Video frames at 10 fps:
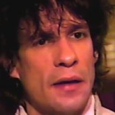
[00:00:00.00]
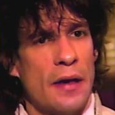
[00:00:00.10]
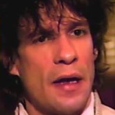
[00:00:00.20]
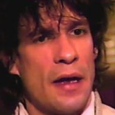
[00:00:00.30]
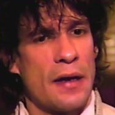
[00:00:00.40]

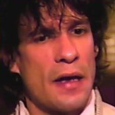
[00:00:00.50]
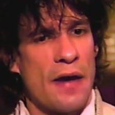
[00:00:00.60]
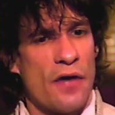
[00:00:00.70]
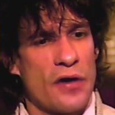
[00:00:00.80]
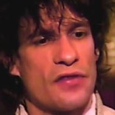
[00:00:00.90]
And
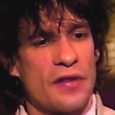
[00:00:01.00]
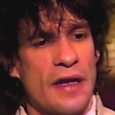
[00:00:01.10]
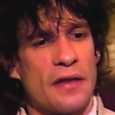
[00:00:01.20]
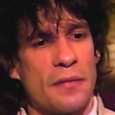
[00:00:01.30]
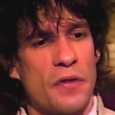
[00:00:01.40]
I've always
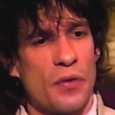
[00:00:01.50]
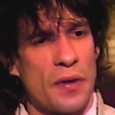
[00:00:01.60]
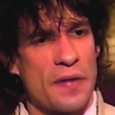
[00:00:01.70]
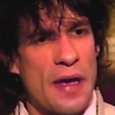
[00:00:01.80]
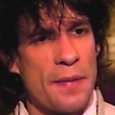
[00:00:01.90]
liked
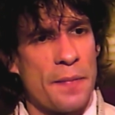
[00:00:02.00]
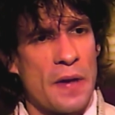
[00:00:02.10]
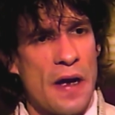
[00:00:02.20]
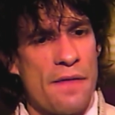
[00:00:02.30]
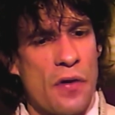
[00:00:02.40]
doing that,
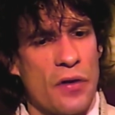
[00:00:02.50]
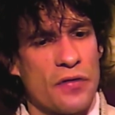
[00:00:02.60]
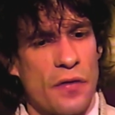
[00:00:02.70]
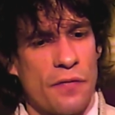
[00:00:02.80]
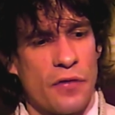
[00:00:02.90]
but I've always
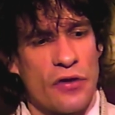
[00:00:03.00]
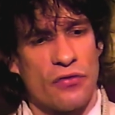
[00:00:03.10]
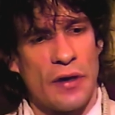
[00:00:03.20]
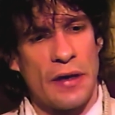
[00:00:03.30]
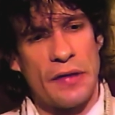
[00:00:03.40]
felt
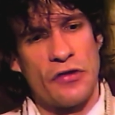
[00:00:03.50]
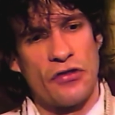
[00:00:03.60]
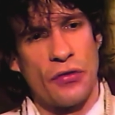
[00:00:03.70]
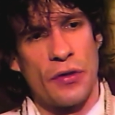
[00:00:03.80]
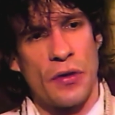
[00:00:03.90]
frustrated in the
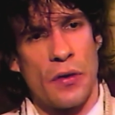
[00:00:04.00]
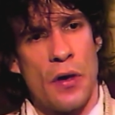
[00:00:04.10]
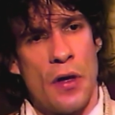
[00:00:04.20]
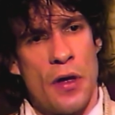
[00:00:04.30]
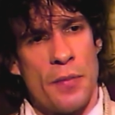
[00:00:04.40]
studio
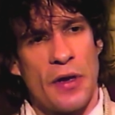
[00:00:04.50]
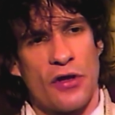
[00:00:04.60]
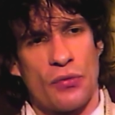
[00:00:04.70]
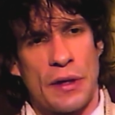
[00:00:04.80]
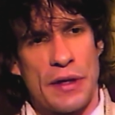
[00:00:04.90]

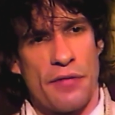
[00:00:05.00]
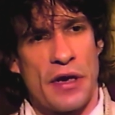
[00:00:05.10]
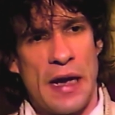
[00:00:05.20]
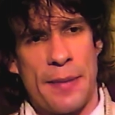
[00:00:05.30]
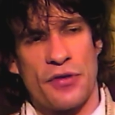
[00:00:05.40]
because we could never
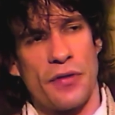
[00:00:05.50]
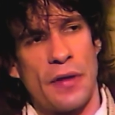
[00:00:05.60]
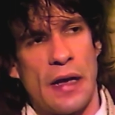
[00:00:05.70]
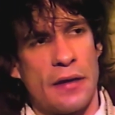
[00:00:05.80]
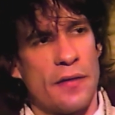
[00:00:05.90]
capture
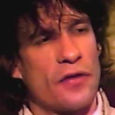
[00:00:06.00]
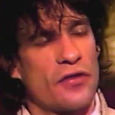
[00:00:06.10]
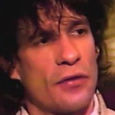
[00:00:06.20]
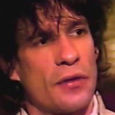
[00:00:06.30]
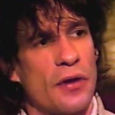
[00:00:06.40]
that in the
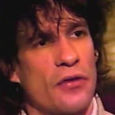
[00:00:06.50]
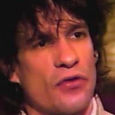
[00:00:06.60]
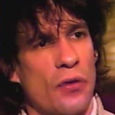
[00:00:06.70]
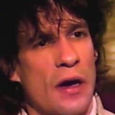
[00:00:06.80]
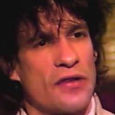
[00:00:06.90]
studio,
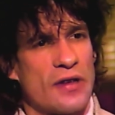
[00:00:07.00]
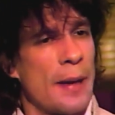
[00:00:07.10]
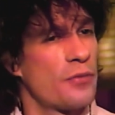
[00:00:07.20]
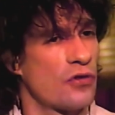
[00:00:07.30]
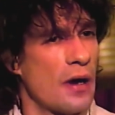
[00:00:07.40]
so I
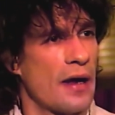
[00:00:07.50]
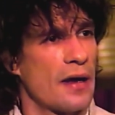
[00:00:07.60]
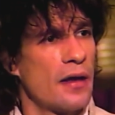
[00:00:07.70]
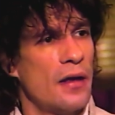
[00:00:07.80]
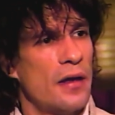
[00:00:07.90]
stopped
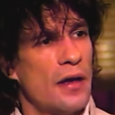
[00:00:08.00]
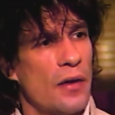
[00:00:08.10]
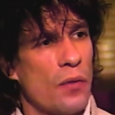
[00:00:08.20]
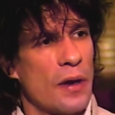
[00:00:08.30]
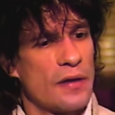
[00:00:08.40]
trying
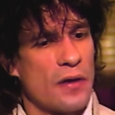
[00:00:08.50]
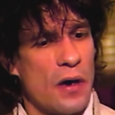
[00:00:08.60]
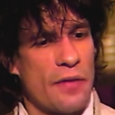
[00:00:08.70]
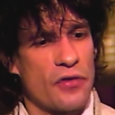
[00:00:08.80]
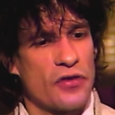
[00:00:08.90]
and wanted to
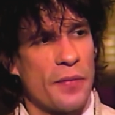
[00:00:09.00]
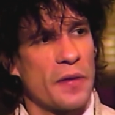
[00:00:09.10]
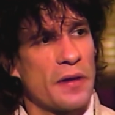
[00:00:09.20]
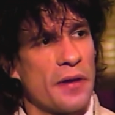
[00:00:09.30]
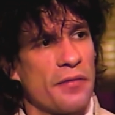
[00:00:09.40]
offer
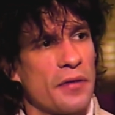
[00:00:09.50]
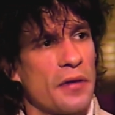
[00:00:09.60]
something different.